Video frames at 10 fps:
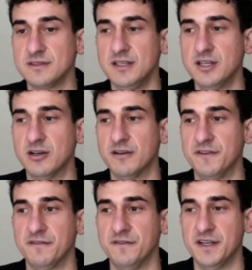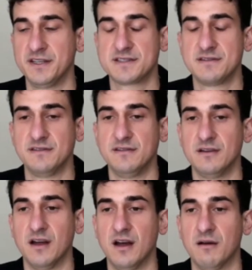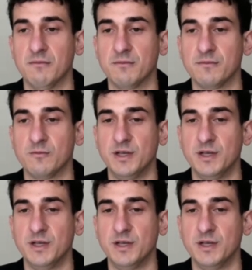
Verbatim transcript: you know, if it fits, um,